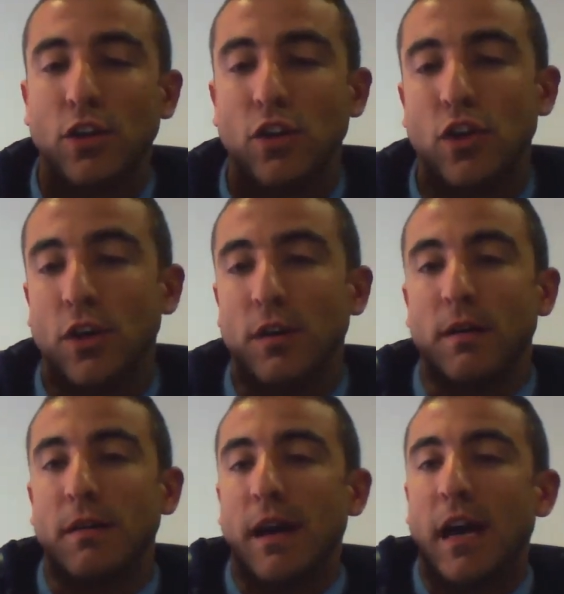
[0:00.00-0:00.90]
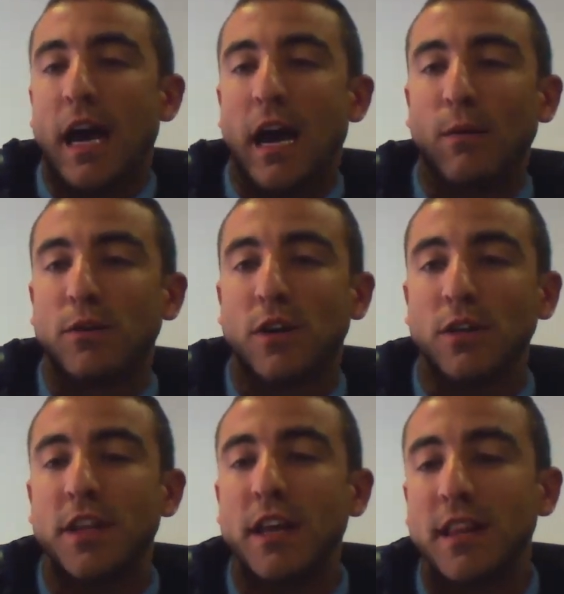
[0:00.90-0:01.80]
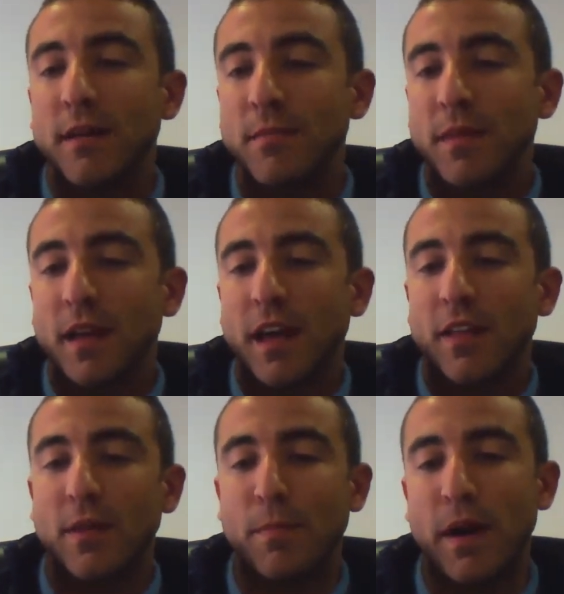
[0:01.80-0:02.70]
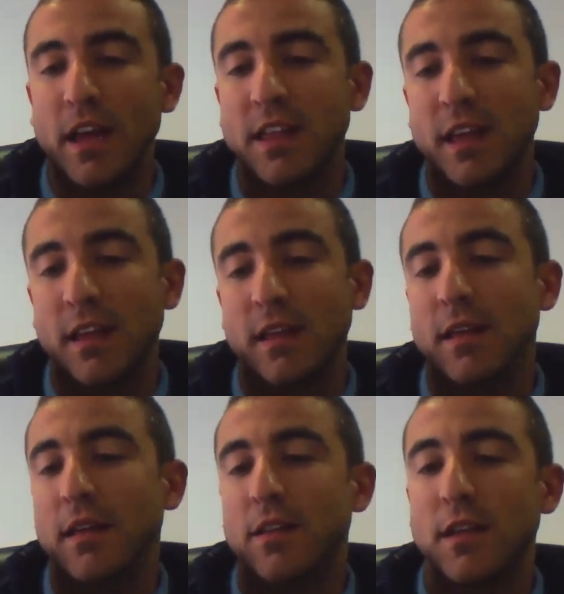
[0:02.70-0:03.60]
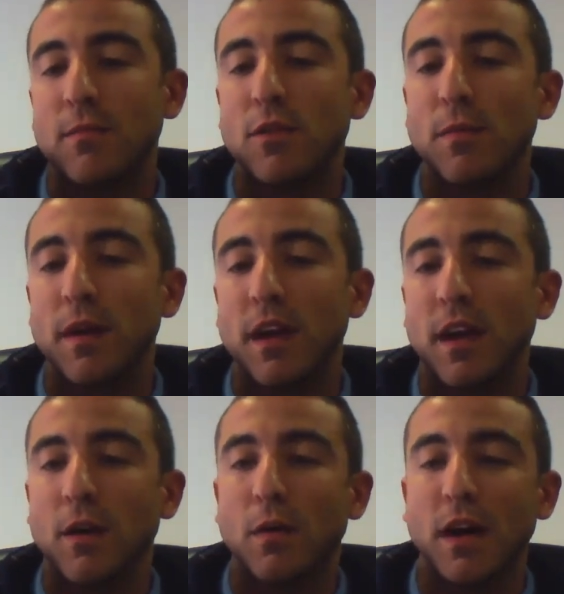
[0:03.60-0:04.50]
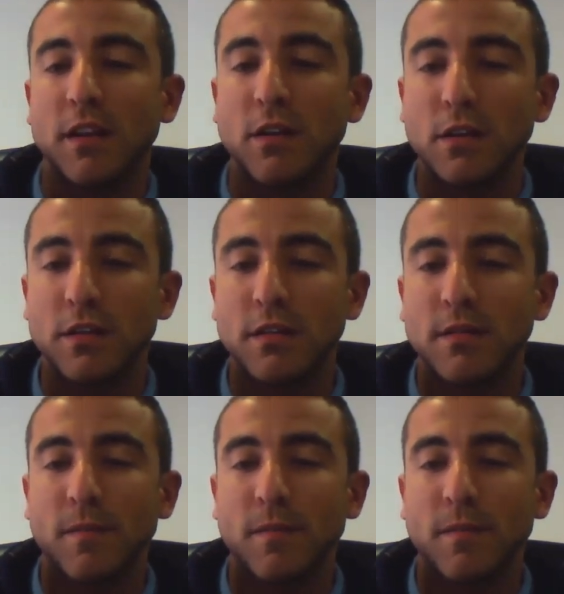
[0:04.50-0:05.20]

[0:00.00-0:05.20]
So I would contact them. The pricing seems to be quite good.